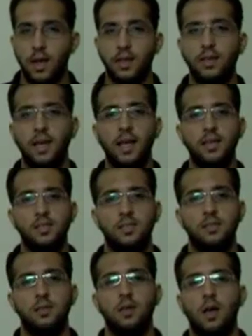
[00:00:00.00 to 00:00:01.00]
It
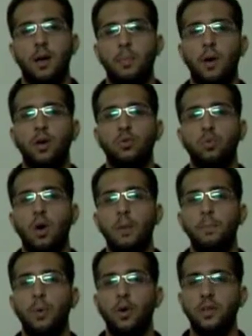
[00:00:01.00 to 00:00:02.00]
has about
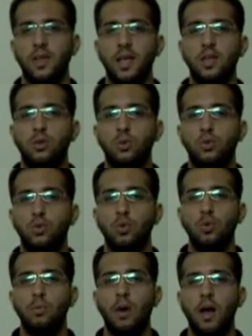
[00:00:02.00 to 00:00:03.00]
1.8 to
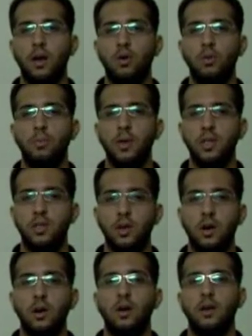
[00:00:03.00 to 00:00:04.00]
2
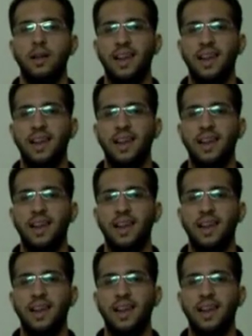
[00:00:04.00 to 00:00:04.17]
micrometer